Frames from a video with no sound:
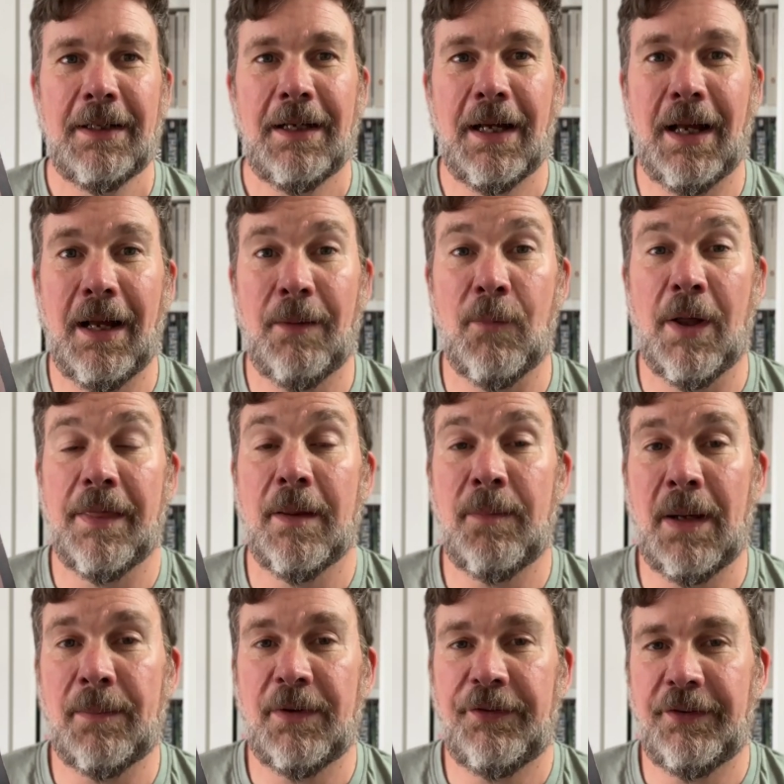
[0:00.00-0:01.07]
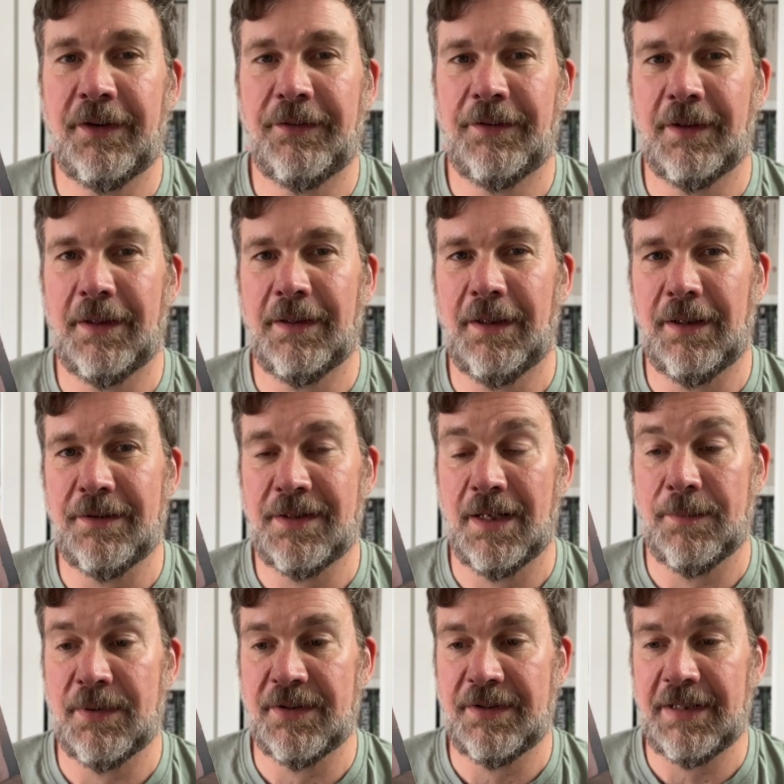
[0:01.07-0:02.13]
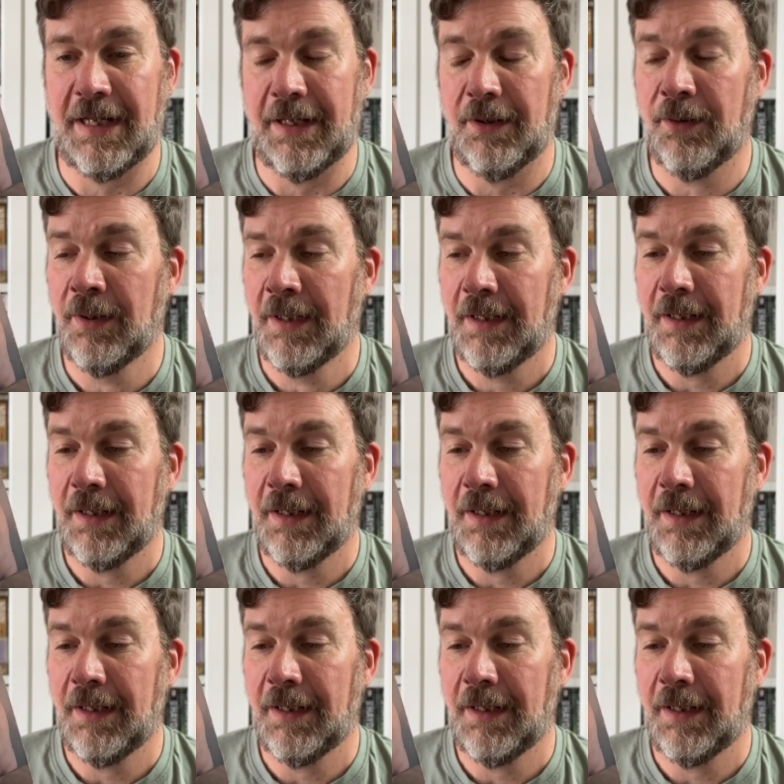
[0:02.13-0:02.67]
and one of the publicists at Serpent's Tale.